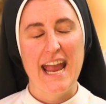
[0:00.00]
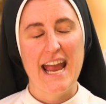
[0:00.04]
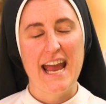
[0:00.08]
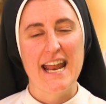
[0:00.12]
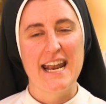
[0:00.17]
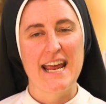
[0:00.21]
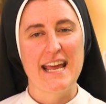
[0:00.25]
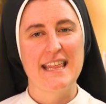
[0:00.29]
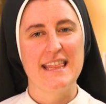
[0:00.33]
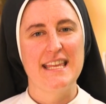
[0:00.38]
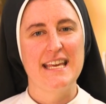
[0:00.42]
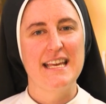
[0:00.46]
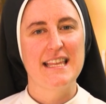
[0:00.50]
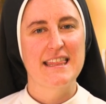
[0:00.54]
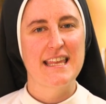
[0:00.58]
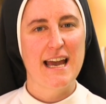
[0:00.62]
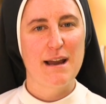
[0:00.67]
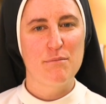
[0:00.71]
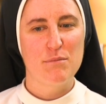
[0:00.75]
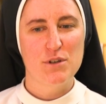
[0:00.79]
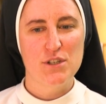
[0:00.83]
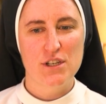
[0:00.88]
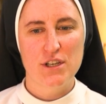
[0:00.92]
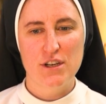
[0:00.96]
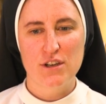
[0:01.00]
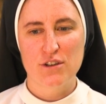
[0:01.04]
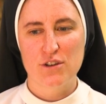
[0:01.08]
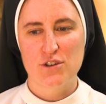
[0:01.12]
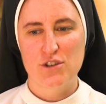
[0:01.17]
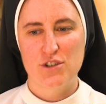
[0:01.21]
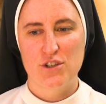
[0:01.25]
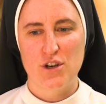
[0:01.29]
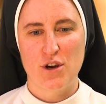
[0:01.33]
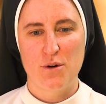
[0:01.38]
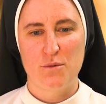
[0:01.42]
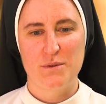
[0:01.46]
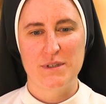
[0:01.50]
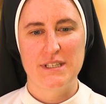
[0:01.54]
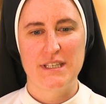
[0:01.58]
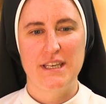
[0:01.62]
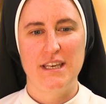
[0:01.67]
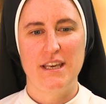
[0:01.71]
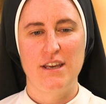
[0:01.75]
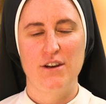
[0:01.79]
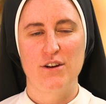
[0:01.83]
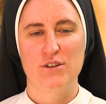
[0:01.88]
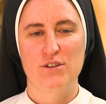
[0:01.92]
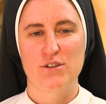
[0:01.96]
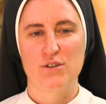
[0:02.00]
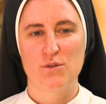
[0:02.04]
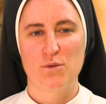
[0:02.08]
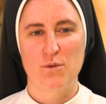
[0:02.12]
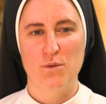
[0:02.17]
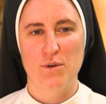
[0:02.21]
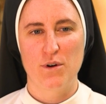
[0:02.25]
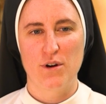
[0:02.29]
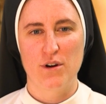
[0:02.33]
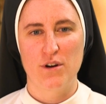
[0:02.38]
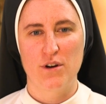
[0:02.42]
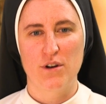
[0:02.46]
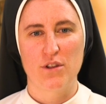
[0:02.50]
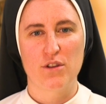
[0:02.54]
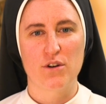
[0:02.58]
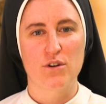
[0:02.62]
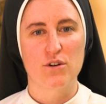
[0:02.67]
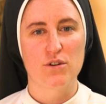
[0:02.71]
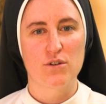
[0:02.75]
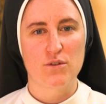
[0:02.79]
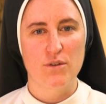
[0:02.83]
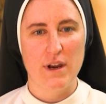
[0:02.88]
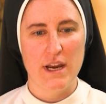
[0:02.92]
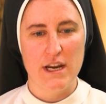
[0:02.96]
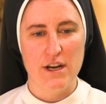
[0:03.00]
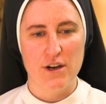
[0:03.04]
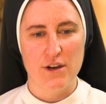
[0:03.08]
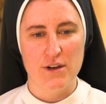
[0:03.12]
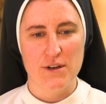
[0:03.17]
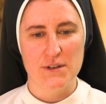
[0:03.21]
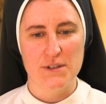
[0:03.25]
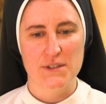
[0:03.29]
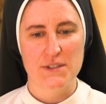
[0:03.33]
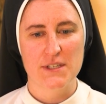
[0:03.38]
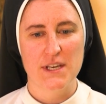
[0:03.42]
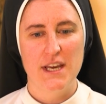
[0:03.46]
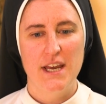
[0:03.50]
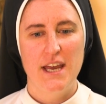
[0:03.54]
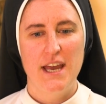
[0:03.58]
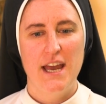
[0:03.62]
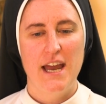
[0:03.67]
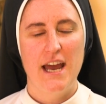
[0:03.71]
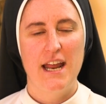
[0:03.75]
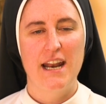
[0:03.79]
And I think that particular show was geared toward third graders,